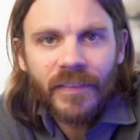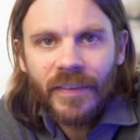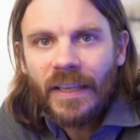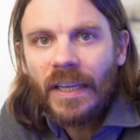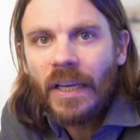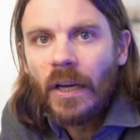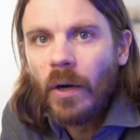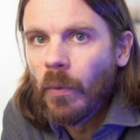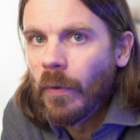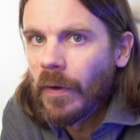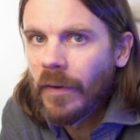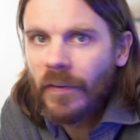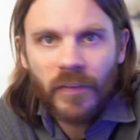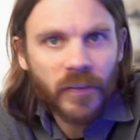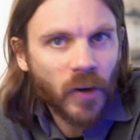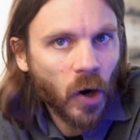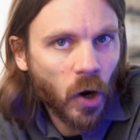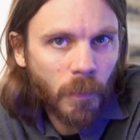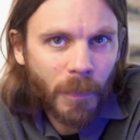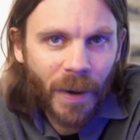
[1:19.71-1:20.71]
deal with
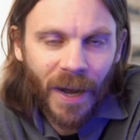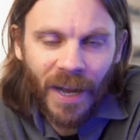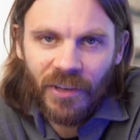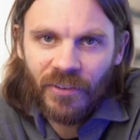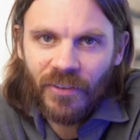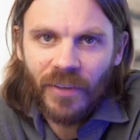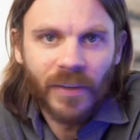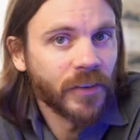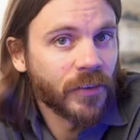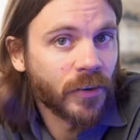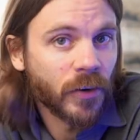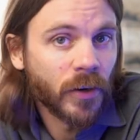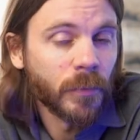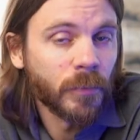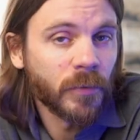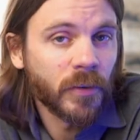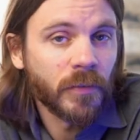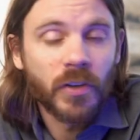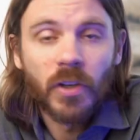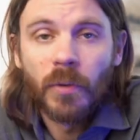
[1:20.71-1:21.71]
so much in
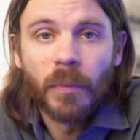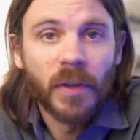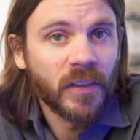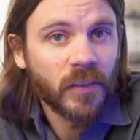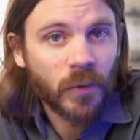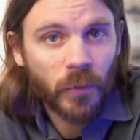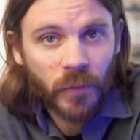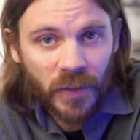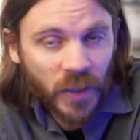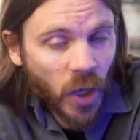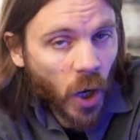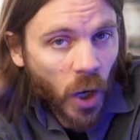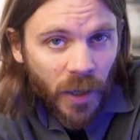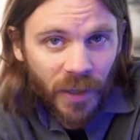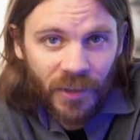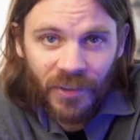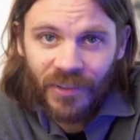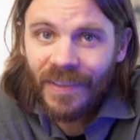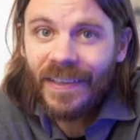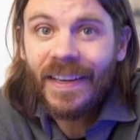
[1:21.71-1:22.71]
terms of human
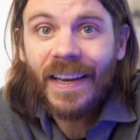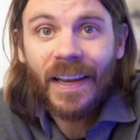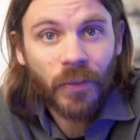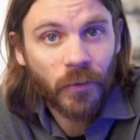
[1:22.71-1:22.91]
sociology,